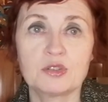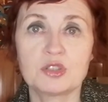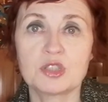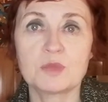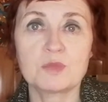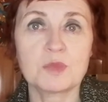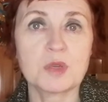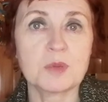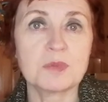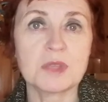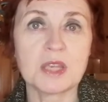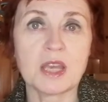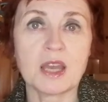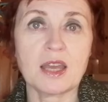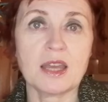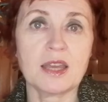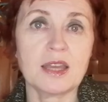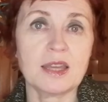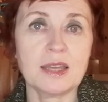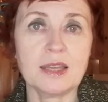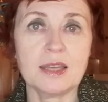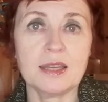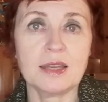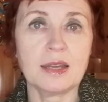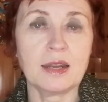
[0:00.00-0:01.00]
sometimes
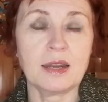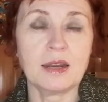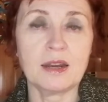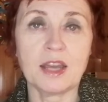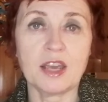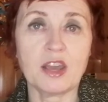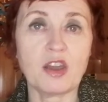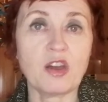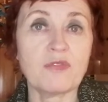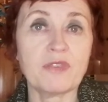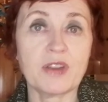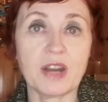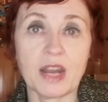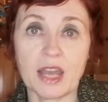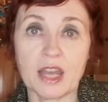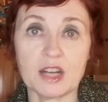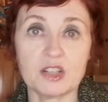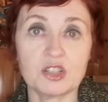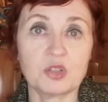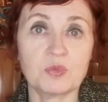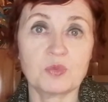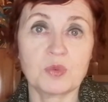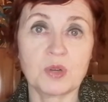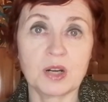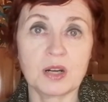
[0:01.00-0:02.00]
I often
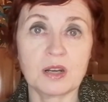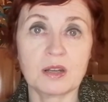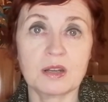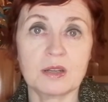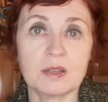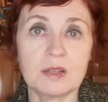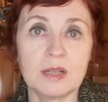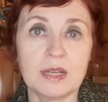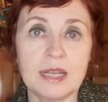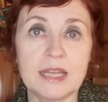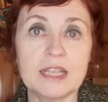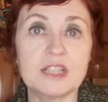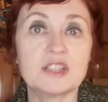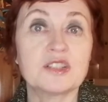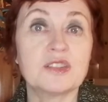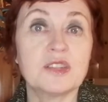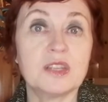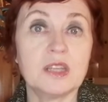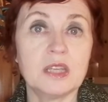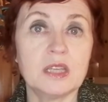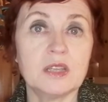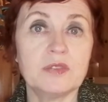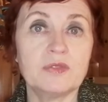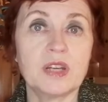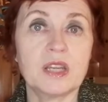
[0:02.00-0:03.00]
had to work late in
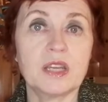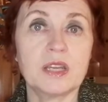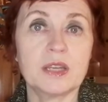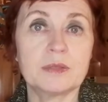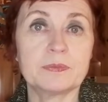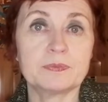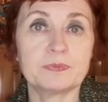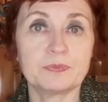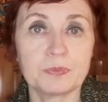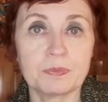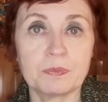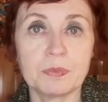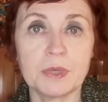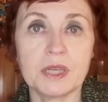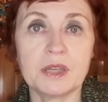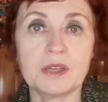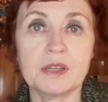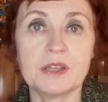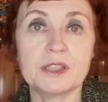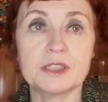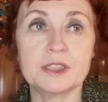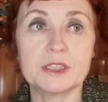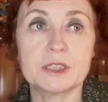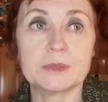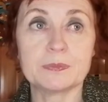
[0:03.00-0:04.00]
the evening
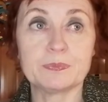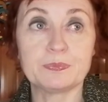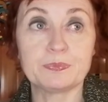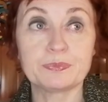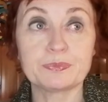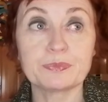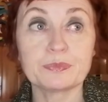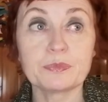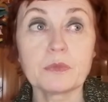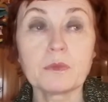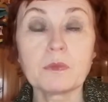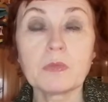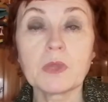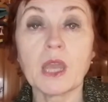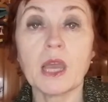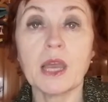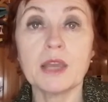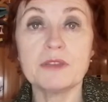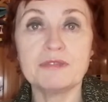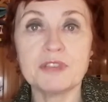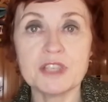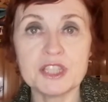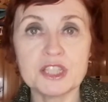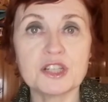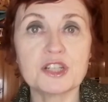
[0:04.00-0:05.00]
because
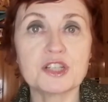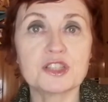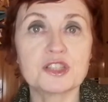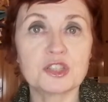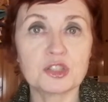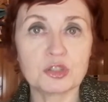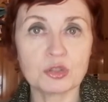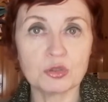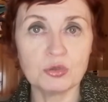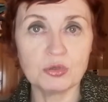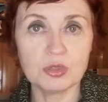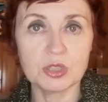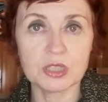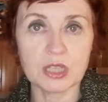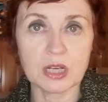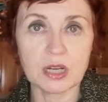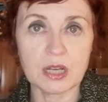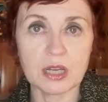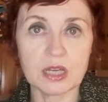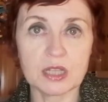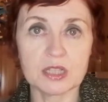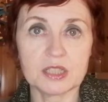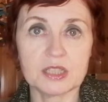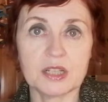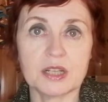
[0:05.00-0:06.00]
I visited schools a
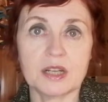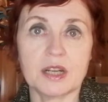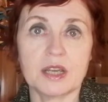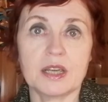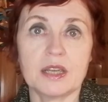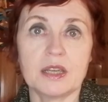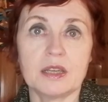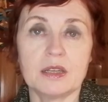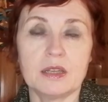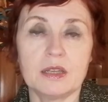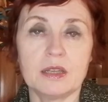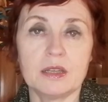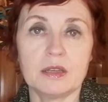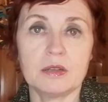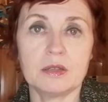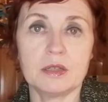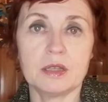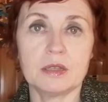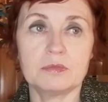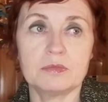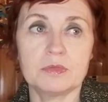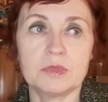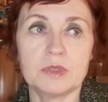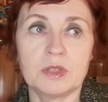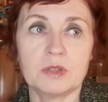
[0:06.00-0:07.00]
lot, and
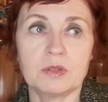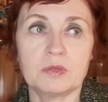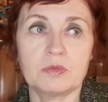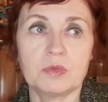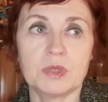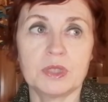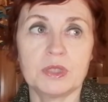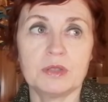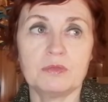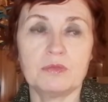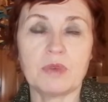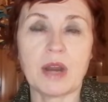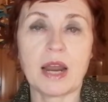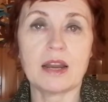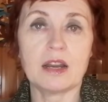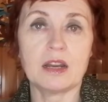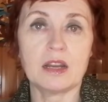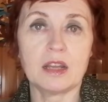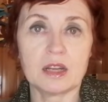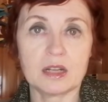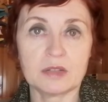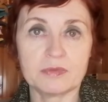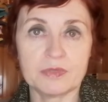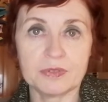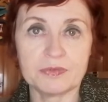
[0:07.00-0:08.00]
we ran a
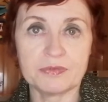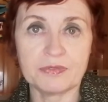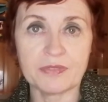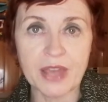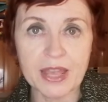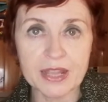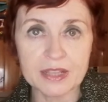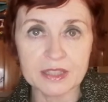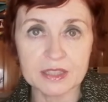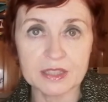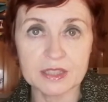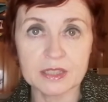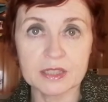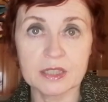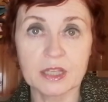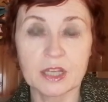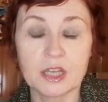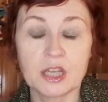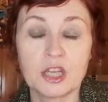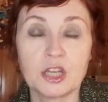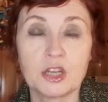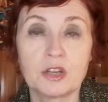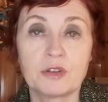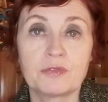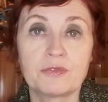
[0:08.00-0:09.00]
lot of events
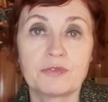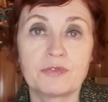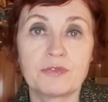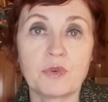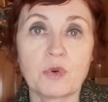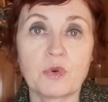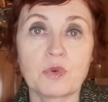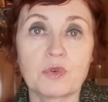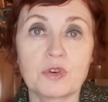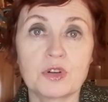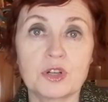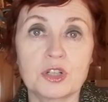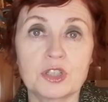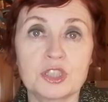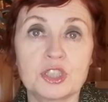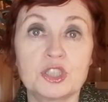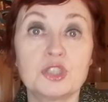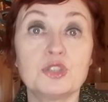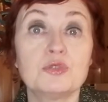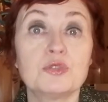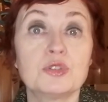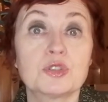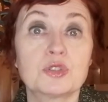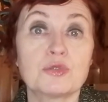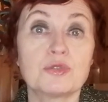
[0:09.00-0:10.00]
for
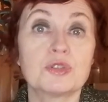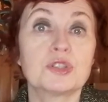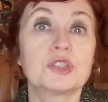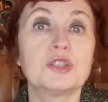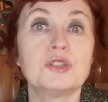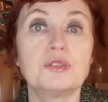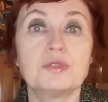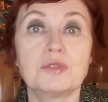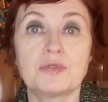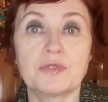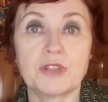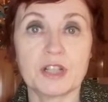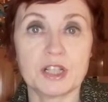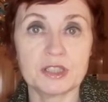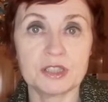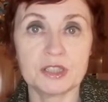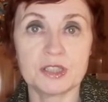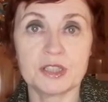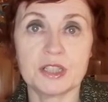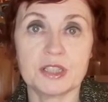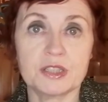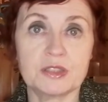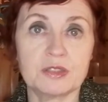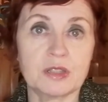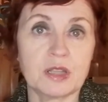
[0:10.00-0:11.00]
students going to
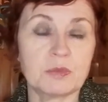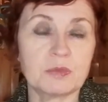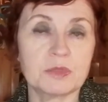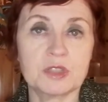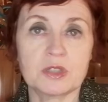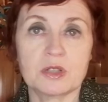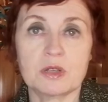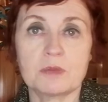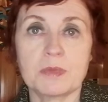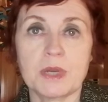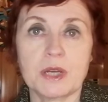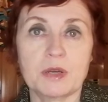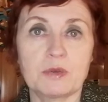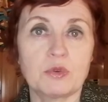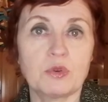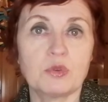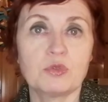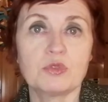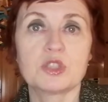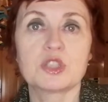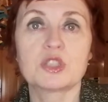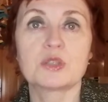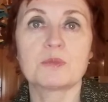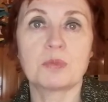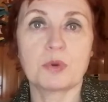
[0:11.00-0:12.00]
university. So that was sort of my
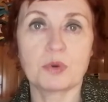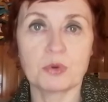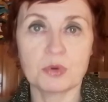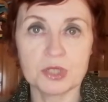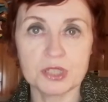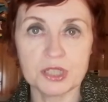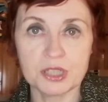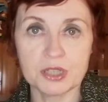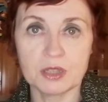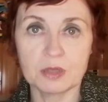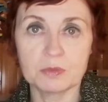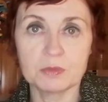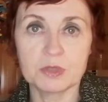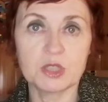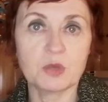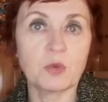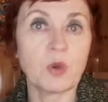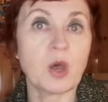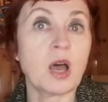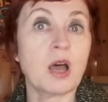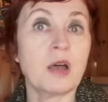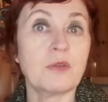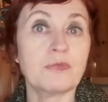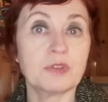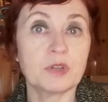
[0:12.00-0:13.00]
role, supporting them.
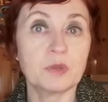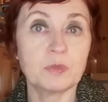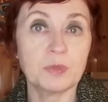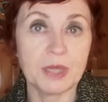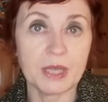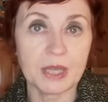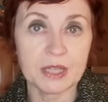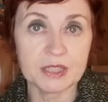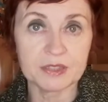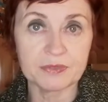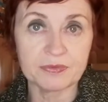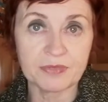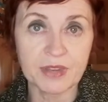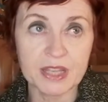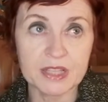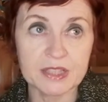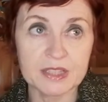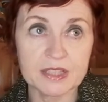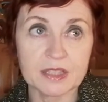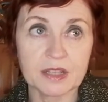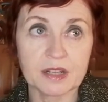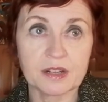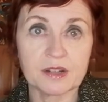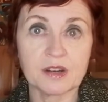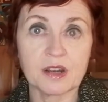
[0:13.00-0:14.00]
So often we had
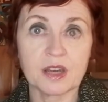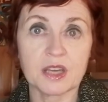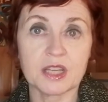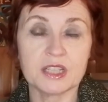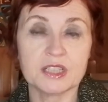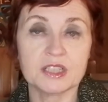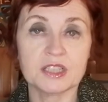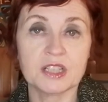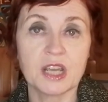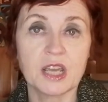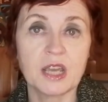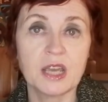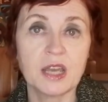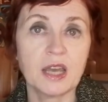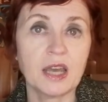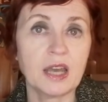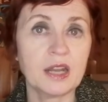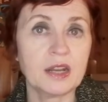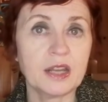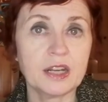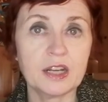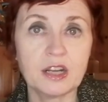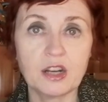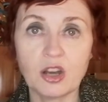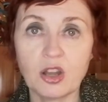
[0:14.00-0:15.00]
events at night,
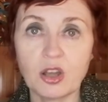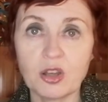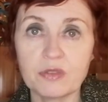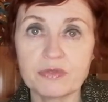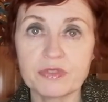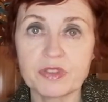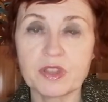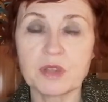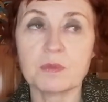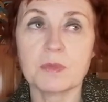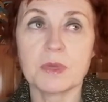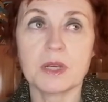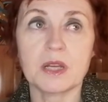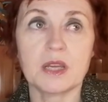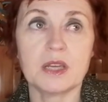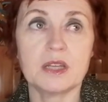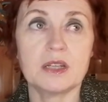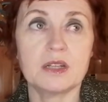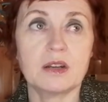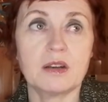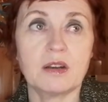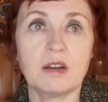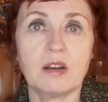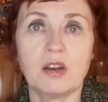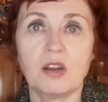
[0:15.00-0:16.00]
and I'd love them, and
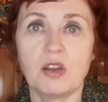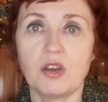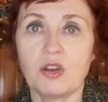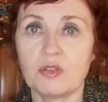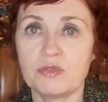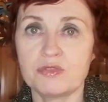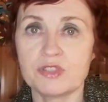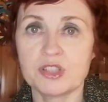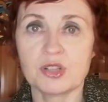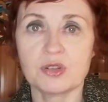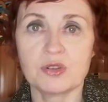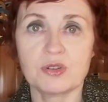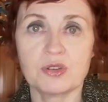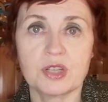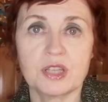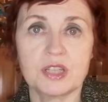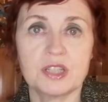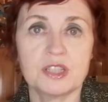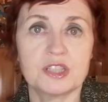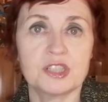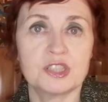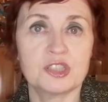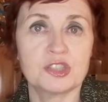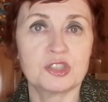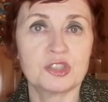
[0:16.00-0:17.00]
I'd love
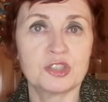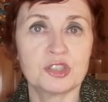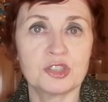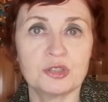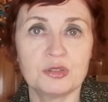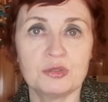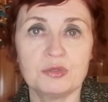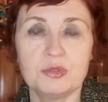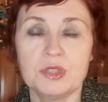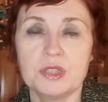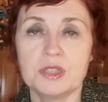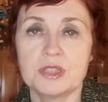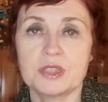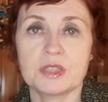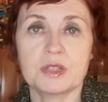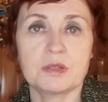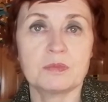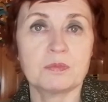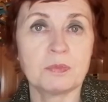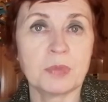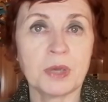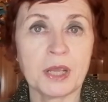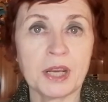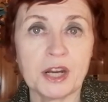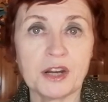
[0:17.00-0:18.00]
talking to students
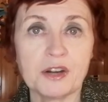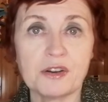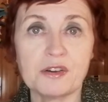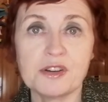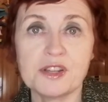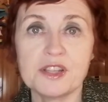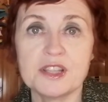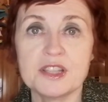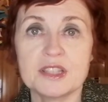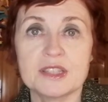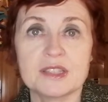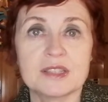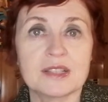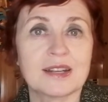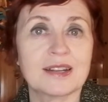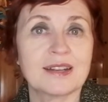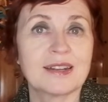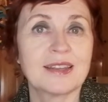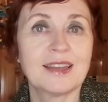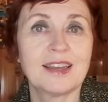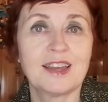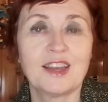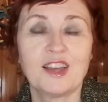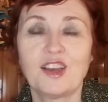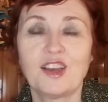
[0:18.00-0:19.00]
and parents and
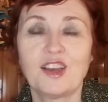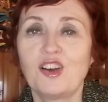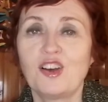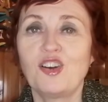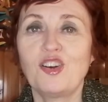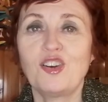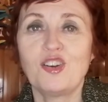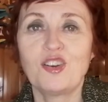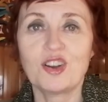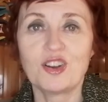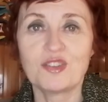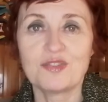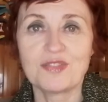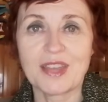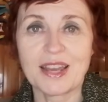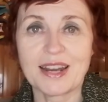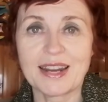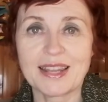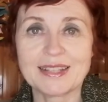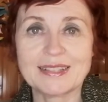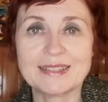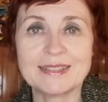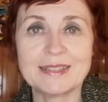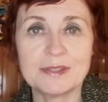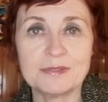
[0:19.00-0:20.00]
all of that
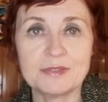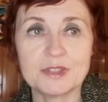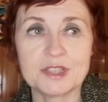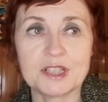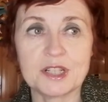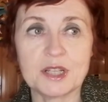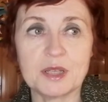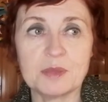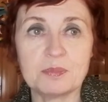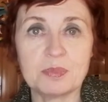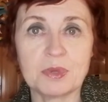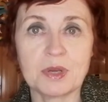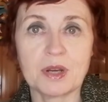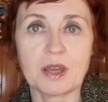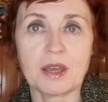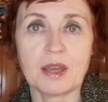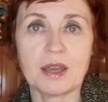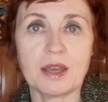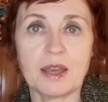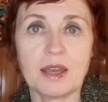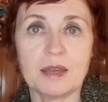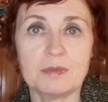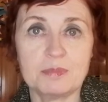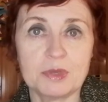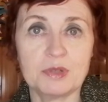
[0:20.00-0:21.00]
activity, but
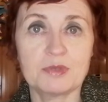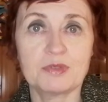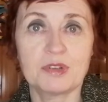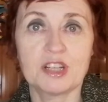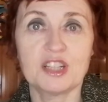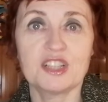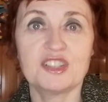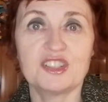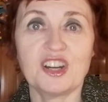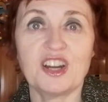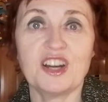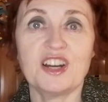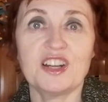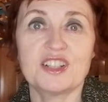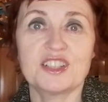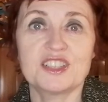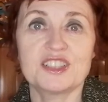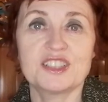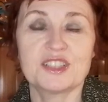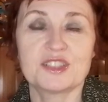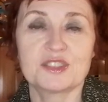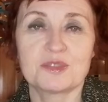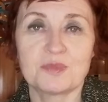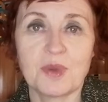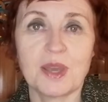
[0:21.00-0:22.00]
I'd be really
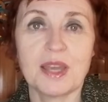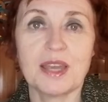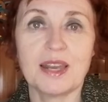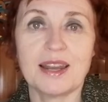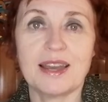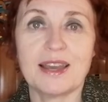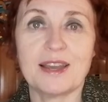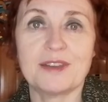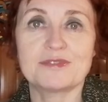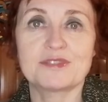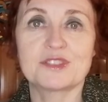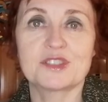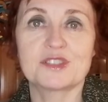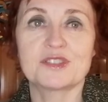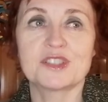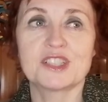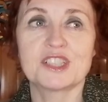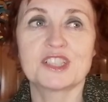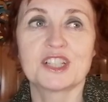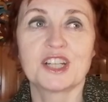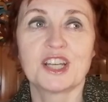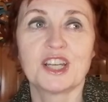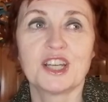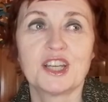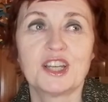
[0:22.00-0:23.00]
tired as well after
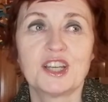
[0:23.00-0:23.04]
it.